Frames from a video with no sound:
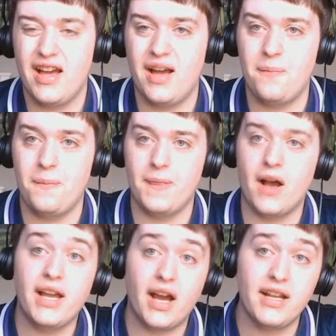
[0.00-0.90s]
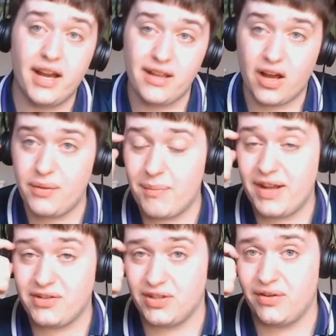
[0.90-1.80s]
Um, I, I, I would
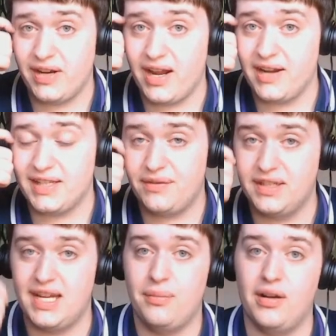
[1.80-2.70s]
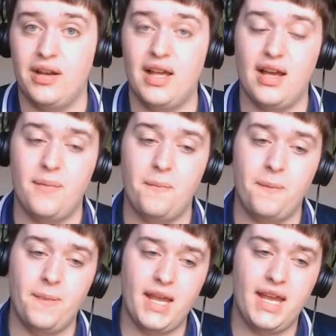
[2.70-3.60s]
imagine Skriniar is off the table.
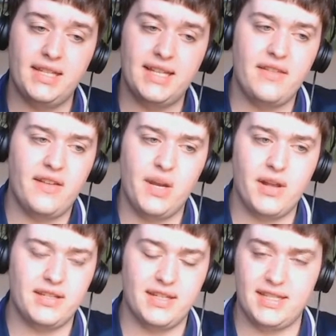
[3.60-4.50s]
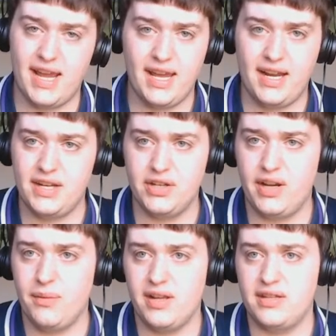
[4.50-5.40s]
Um, he said that he wants to stay at
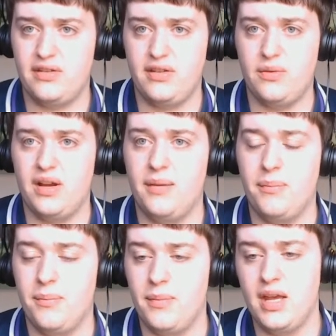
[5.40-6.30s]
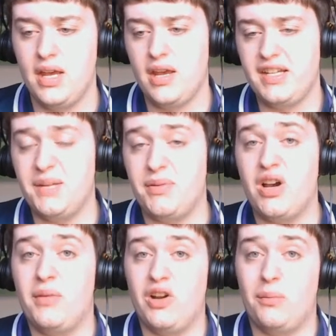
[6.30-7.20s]
Inter. He wants to, um, to
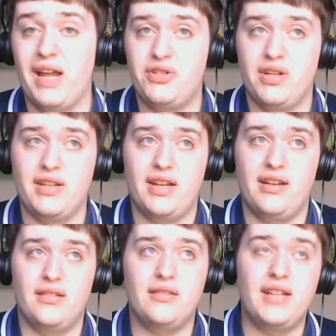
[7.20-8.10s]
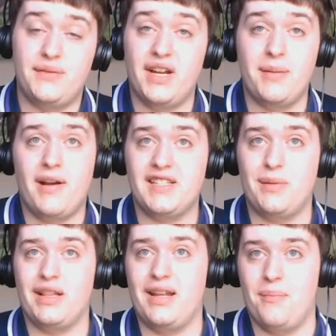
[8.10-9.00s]
become a club legend, and it's very
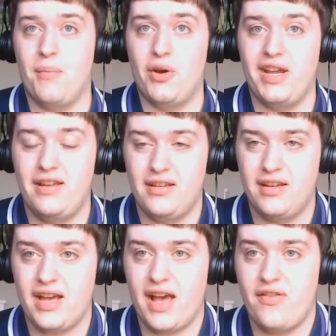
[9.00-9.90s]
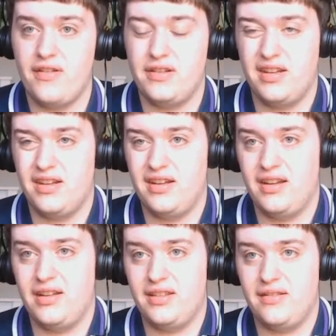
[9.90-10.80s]
possible that money and
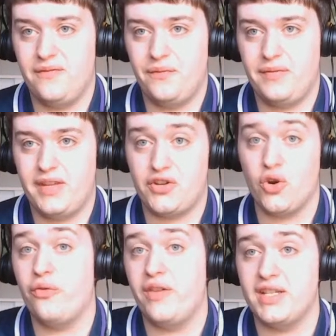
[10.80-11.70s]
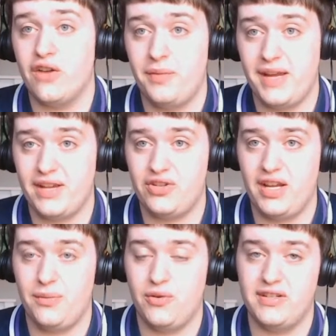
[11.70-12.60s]
the the trophies of P S
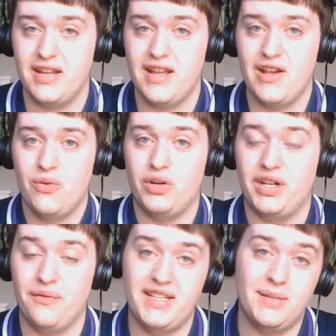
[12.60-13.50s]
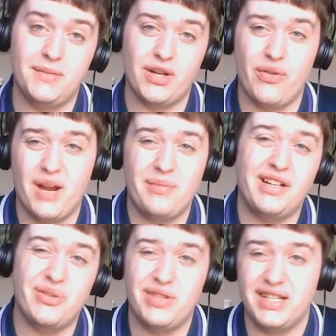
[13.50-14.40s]
G would would convince him to go there, but
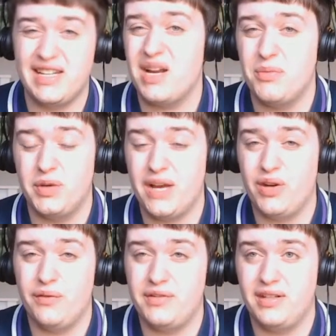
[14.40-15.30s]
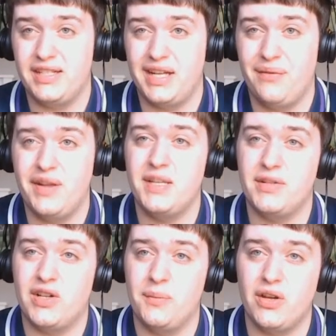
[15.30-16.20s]
I don't think Tottenham would have enough to, to convince
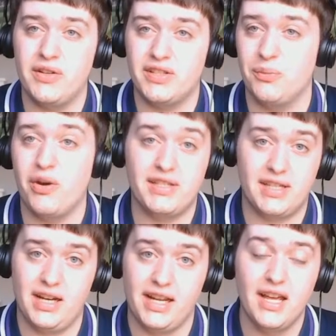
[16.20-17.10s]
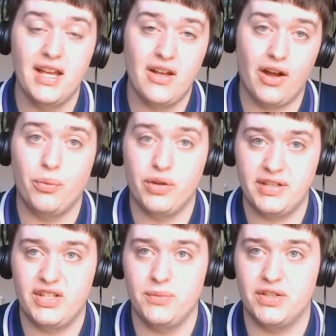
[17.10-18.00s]
him to come to us. So personally, I would
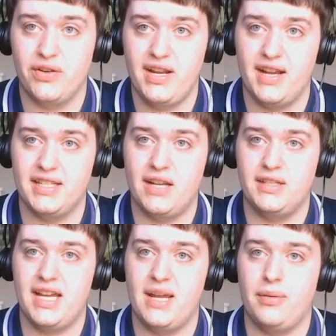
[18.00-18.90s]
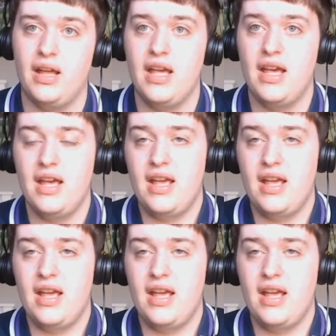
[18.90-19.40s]
assume Skriniar is off the table.